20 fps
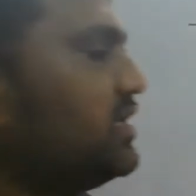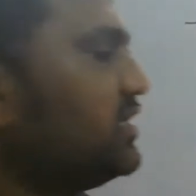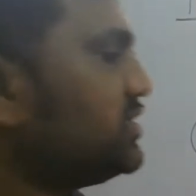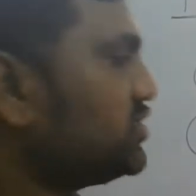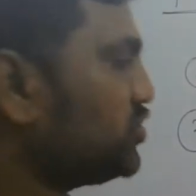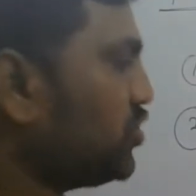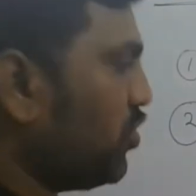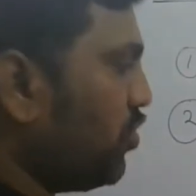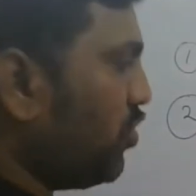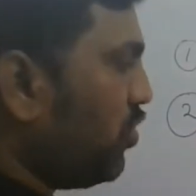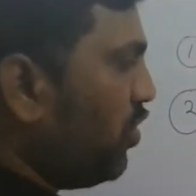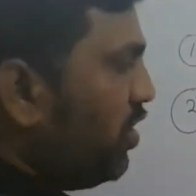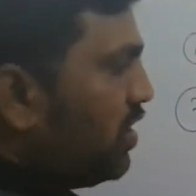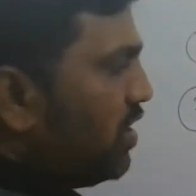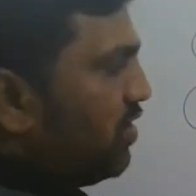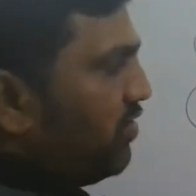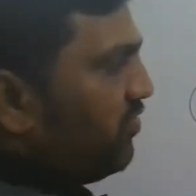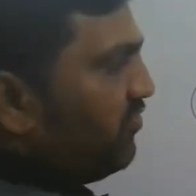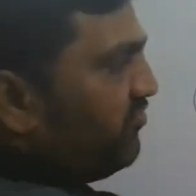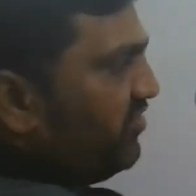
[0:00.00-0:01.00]
So
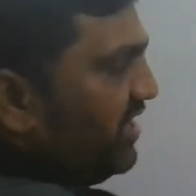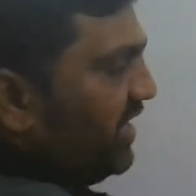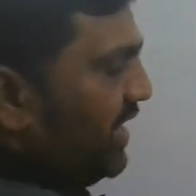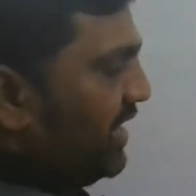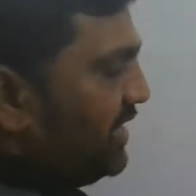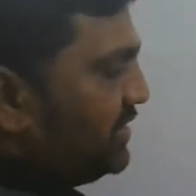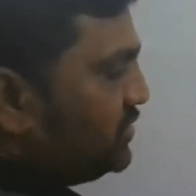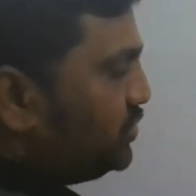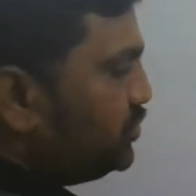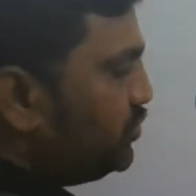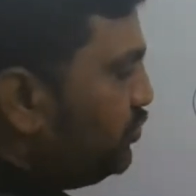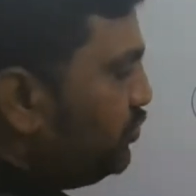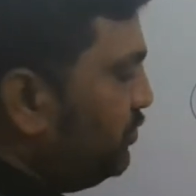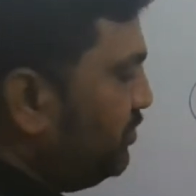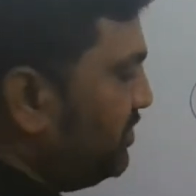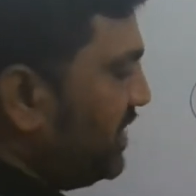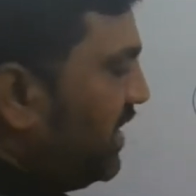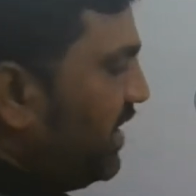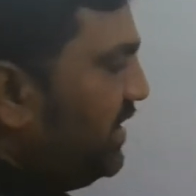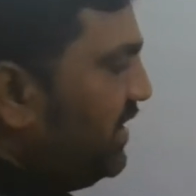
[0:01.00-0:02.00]
we
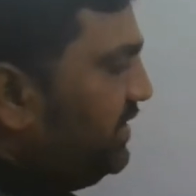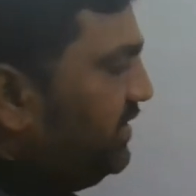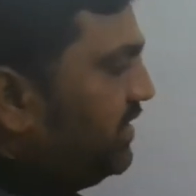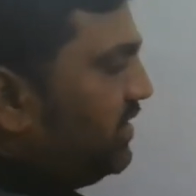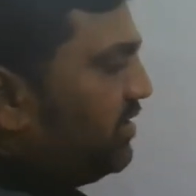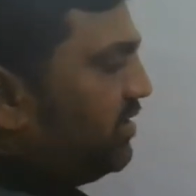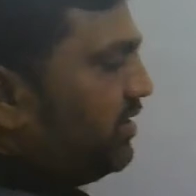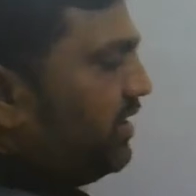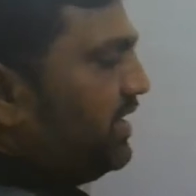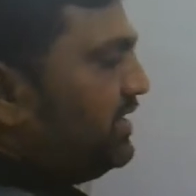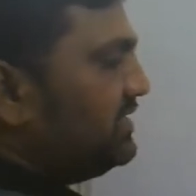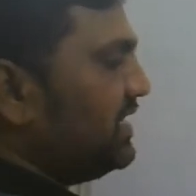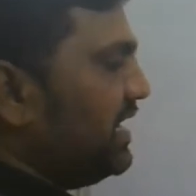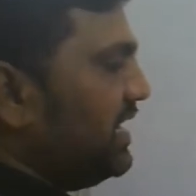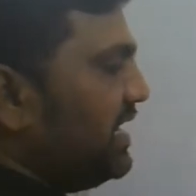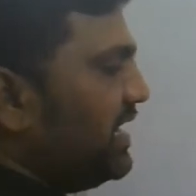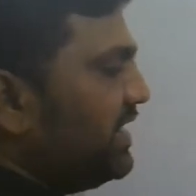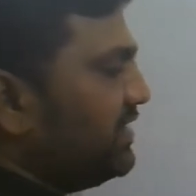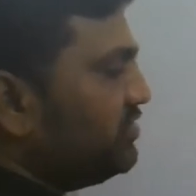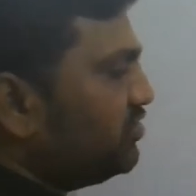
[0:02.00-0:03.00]
assume that right, the
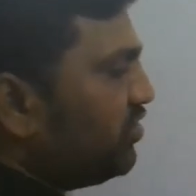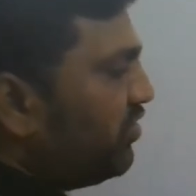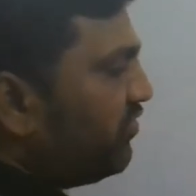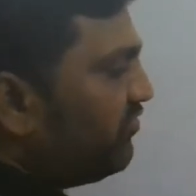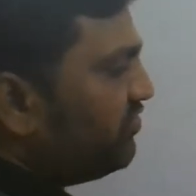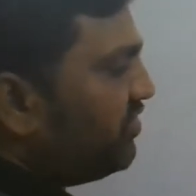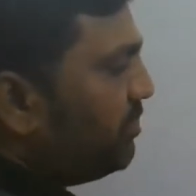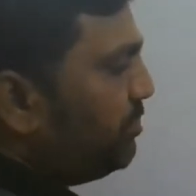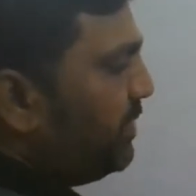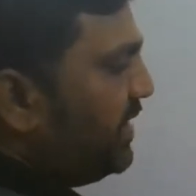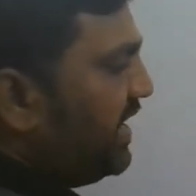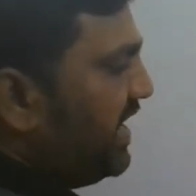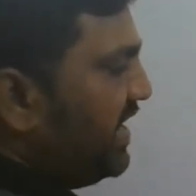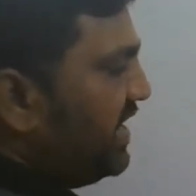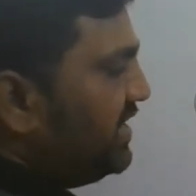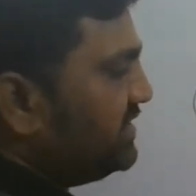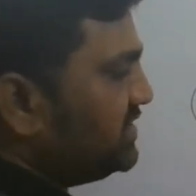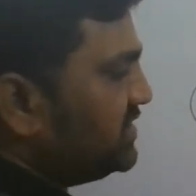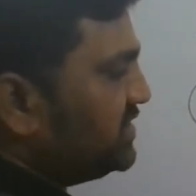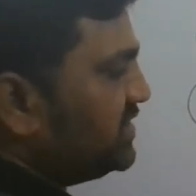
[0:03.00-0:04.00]
length of the
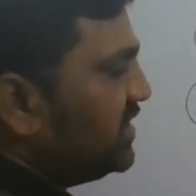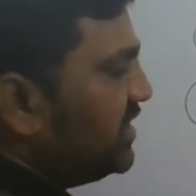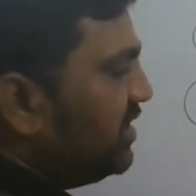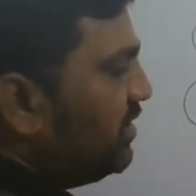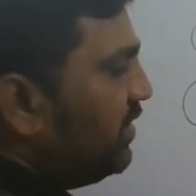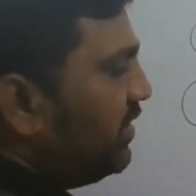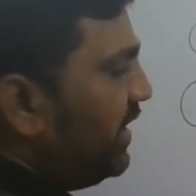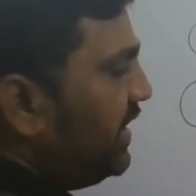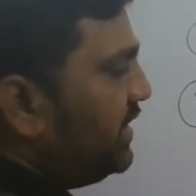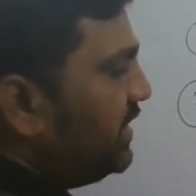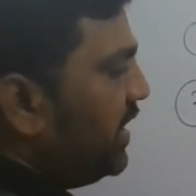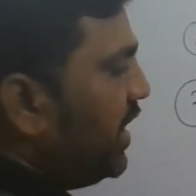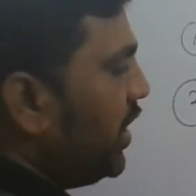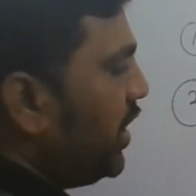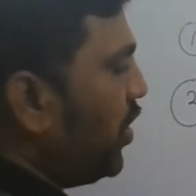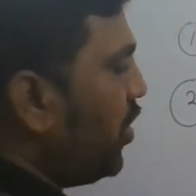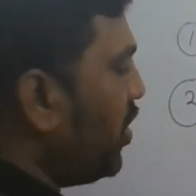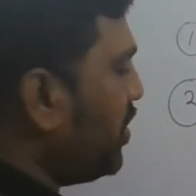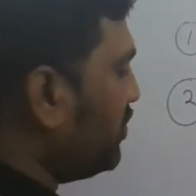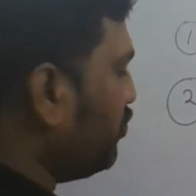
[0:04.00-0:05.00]
plates right
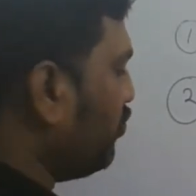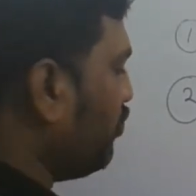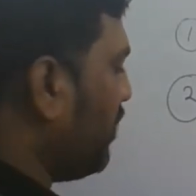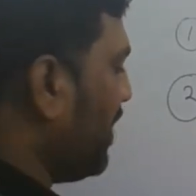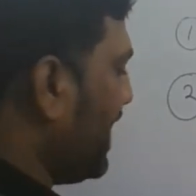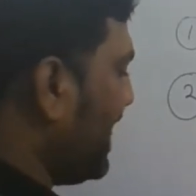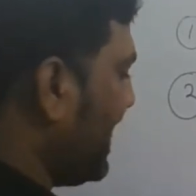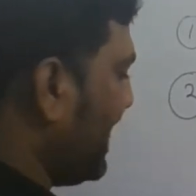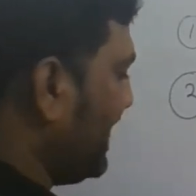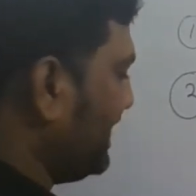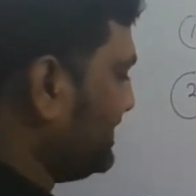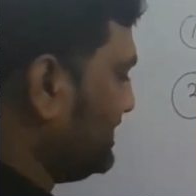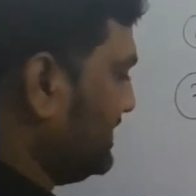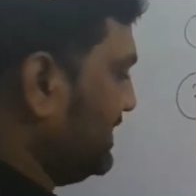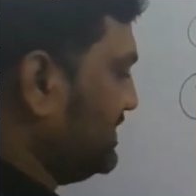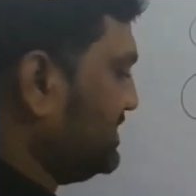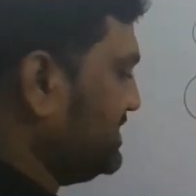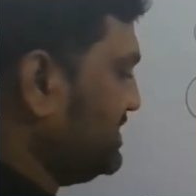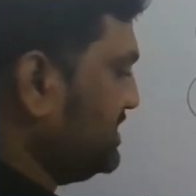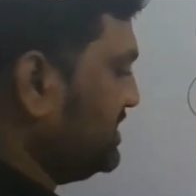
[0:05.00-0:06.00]
along
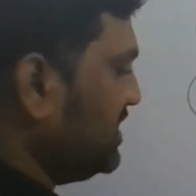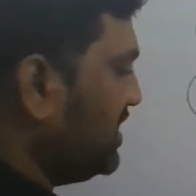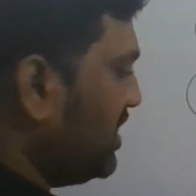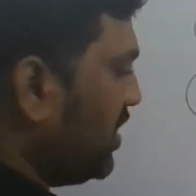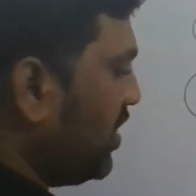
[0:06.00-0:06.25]
y-axis